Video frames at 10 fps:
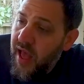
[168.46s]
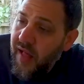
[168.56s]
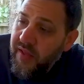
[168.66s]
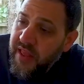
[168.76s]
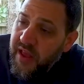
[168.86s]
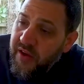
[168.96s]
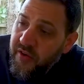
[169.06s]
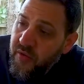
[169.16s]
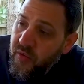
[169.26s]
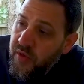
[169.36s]

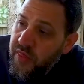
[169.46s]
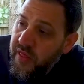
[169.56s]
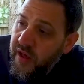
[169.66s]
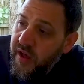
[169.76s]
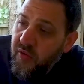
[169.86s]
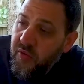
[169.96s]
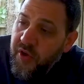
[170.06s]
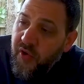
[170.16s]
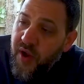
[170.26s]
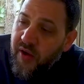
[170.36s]
alligator with
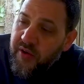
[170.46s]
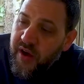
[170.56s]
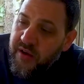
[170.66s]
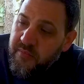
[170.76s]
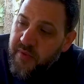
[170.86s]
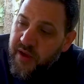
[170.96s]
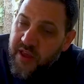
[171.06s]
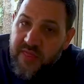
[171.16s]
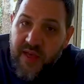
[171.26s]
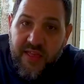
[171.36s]
a crown on him. I
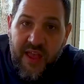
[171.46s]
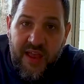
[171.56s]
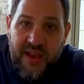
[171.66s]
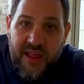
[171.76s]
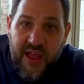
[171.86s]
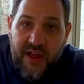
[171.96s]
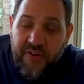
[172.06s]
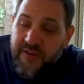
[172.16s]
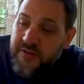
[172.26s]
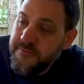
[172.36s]
guess that's Andygator.